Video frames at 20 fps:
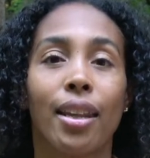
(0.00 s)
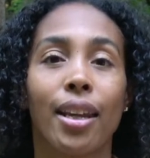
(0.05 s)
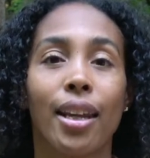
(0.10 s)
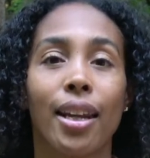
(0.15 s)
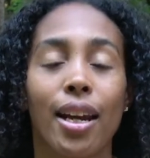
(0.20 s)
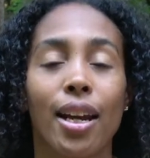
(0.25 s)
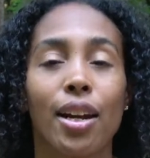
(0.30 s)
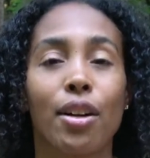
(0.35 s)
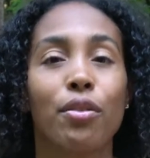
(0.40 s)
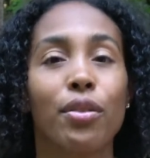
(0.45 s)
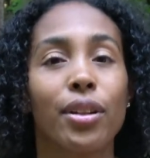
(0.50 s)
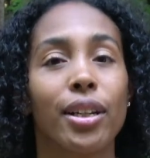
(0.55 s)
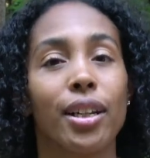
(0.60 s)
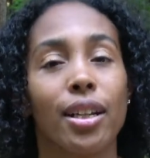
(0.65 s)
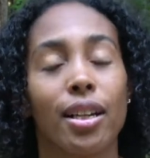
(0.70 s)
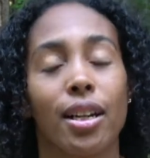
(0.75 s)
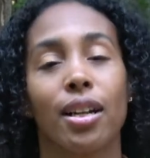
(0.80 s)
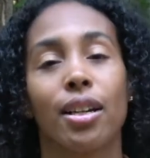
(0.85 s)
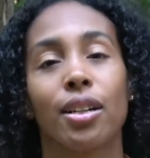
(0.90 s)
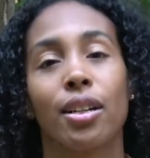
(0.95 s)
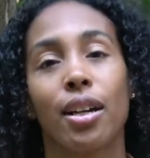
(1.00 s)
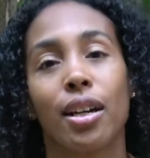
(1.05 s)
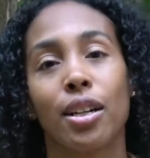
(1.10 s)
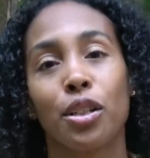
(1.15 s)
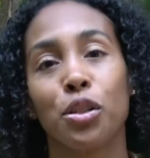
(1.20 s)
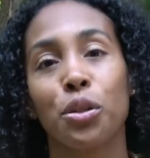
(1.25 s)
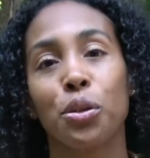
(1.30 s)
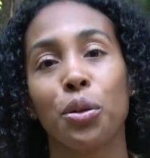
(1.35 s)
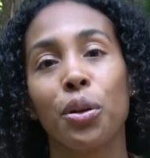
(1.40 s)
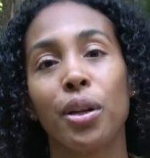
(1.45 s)
I really
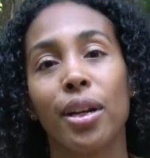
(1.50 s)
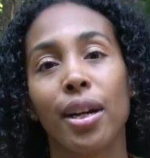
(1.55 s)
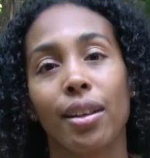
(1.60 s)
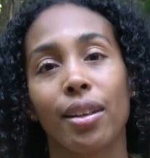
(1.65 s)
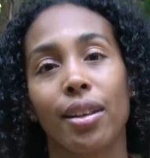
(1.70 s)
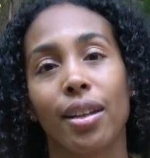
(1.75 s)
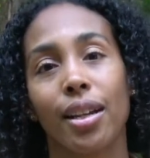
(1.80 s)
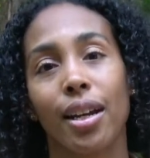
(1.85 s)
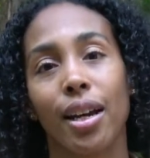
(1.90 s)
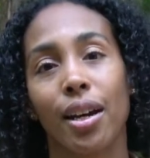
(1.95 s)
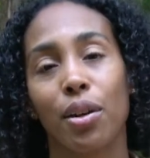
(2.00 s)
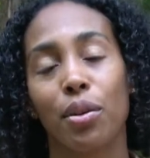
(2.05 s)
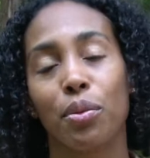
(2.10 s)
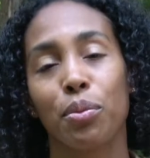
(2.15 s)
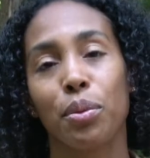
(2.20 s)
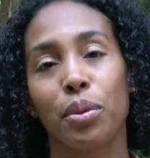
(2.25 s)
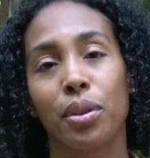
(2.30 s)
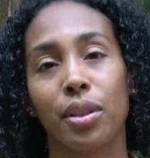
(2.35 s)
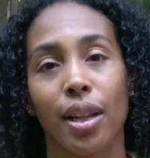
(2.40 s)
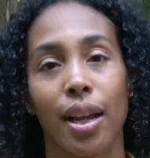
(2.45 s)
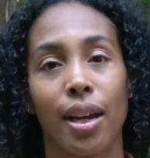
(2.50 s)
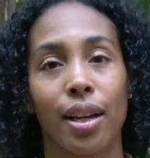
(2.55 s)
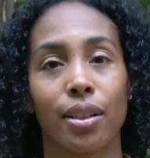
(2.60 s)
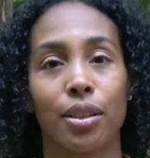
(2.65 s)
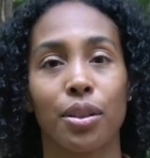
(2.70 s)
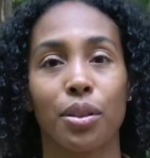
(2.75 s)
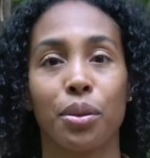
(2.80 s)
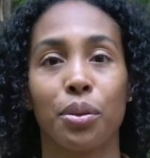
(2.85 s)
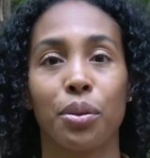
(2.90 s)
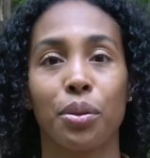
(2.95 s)
enjoy and that I would
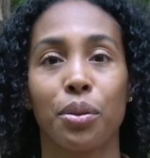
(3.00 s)
like to